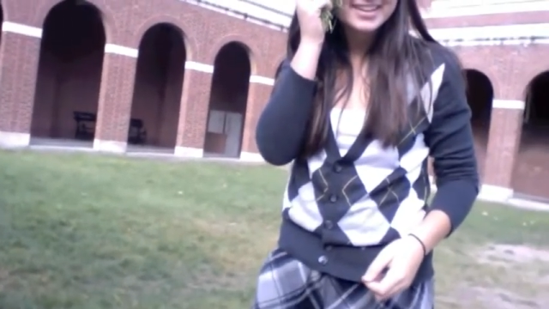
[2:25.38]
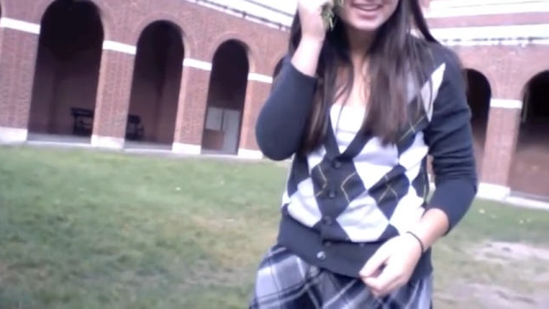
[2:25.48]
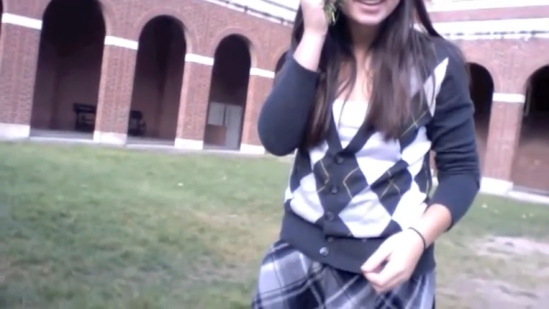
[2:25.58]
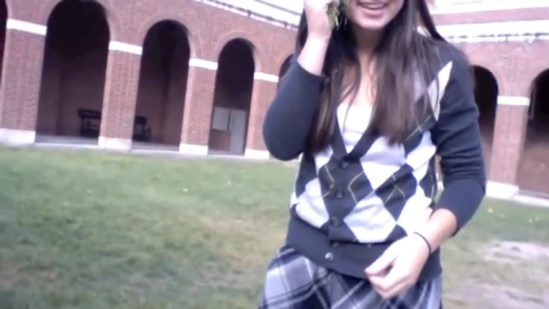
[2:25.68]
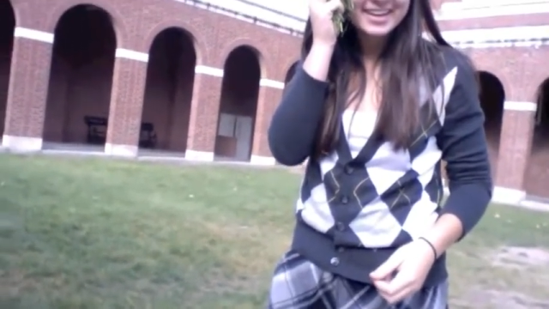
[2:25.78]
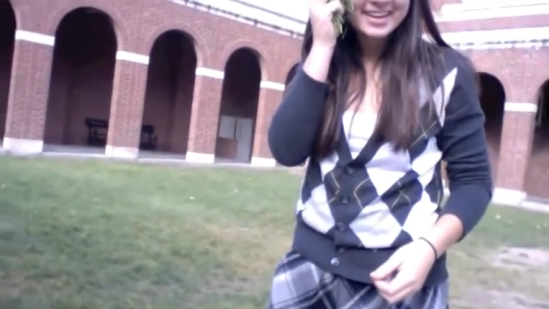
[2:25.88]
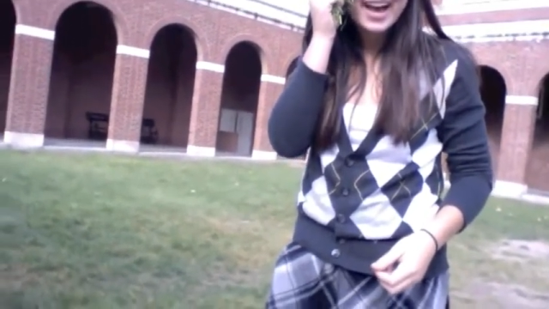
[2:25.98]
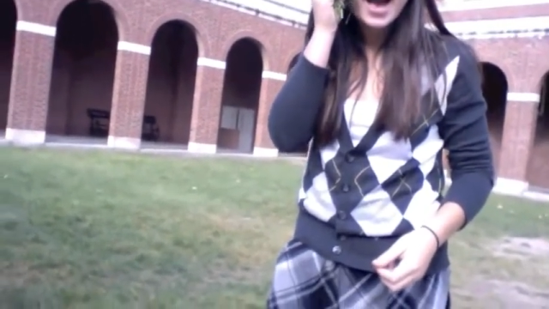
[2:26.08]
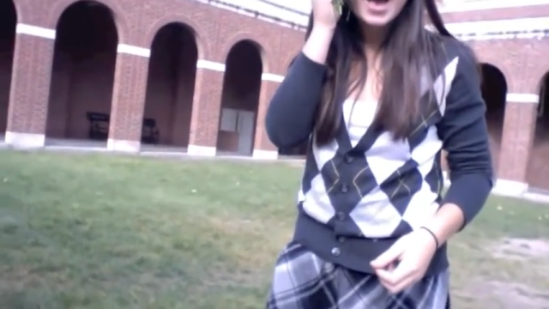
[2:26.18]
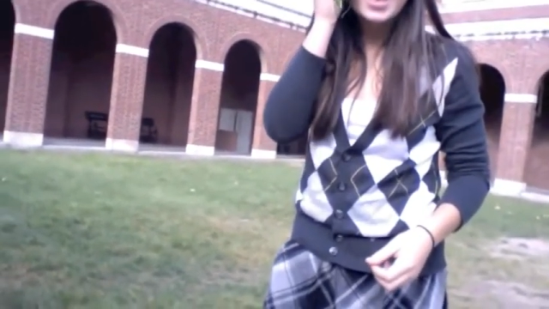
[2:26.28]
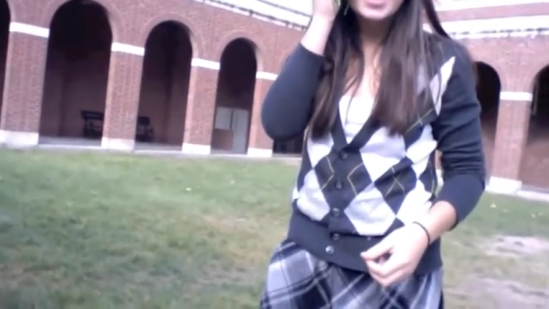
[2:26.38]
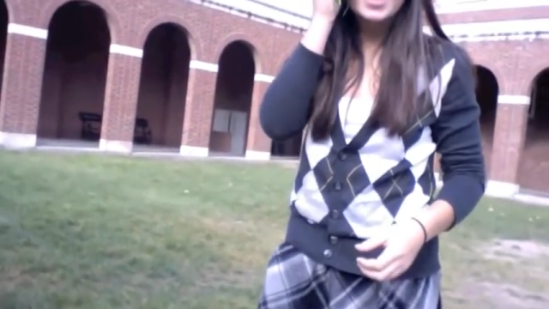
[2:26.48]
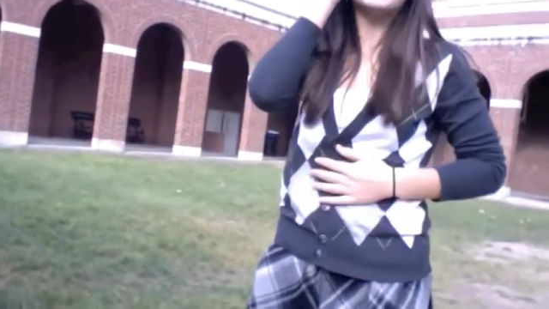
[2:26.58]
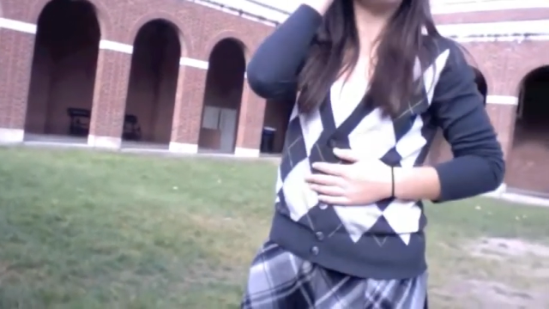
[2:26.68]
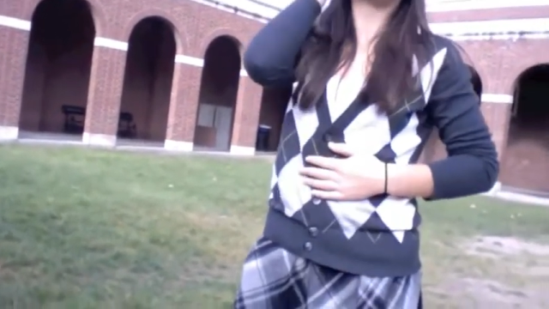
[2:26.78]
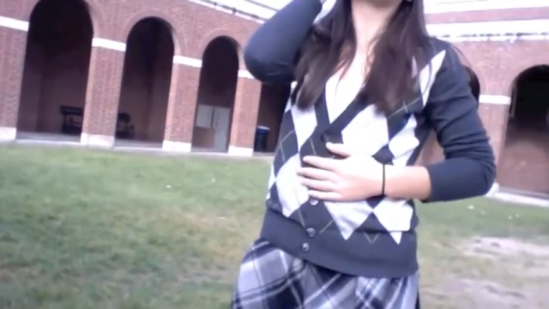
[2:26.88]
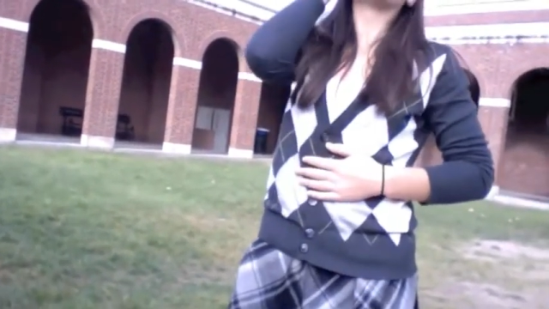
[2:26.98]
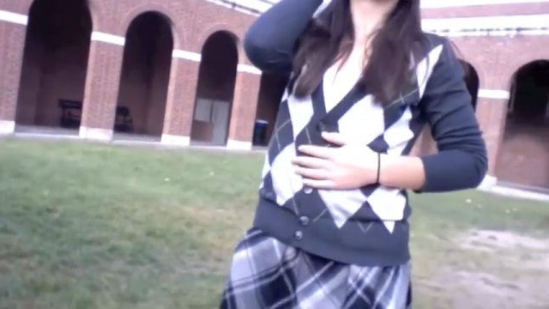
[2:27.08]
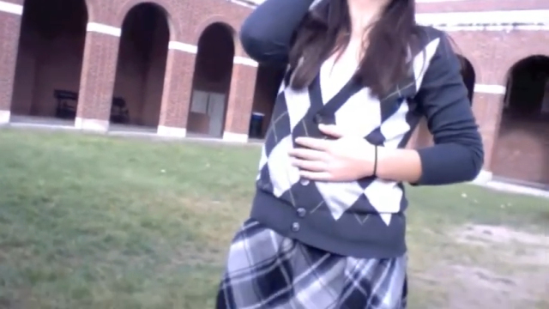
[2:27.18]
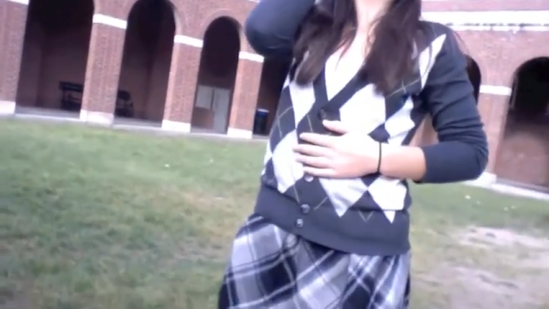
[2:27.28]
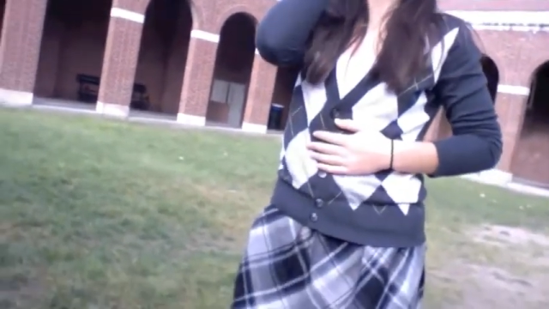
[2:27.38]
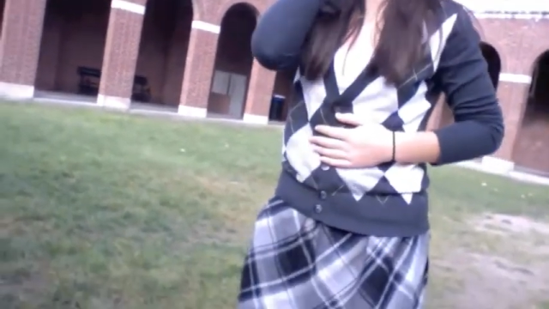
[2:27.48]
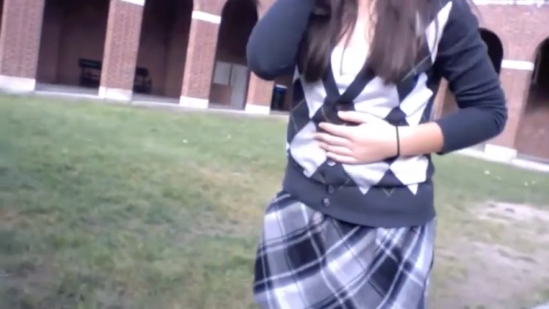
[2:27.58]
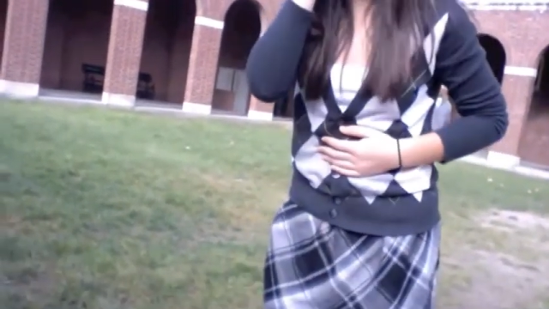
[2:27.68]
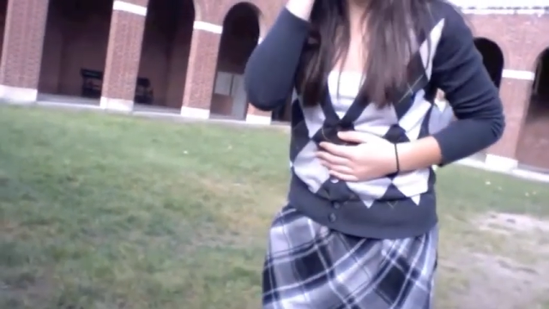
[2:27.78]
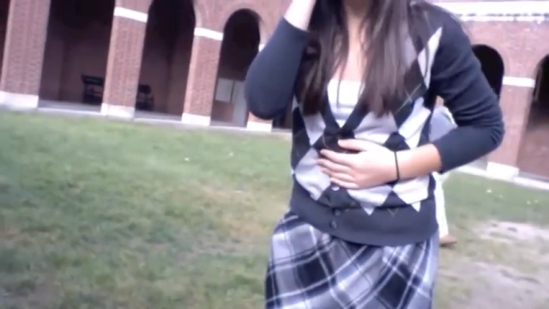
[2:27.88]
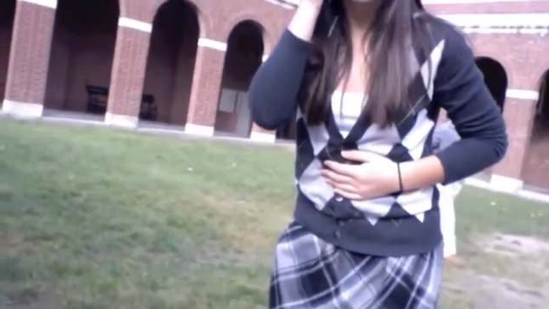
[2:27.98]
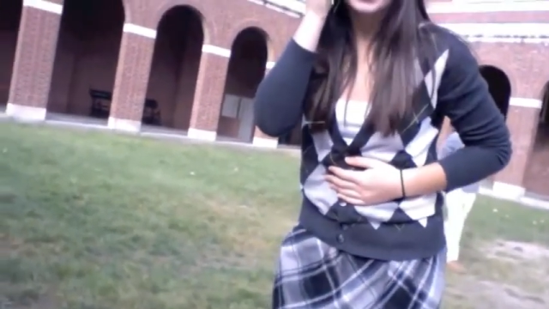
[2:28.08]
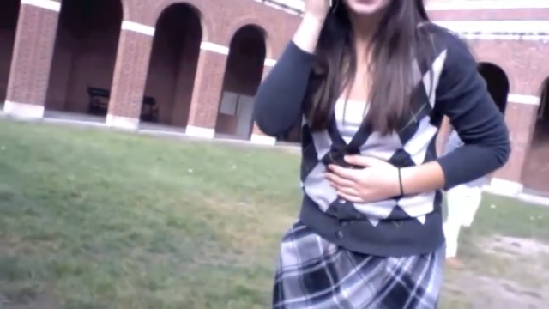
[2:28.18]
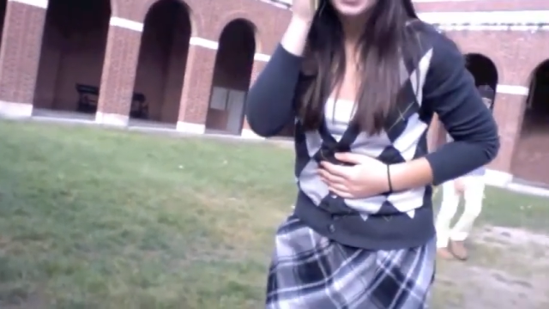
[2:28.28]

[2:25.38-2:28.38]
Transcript: Nobody's mouth can be seen.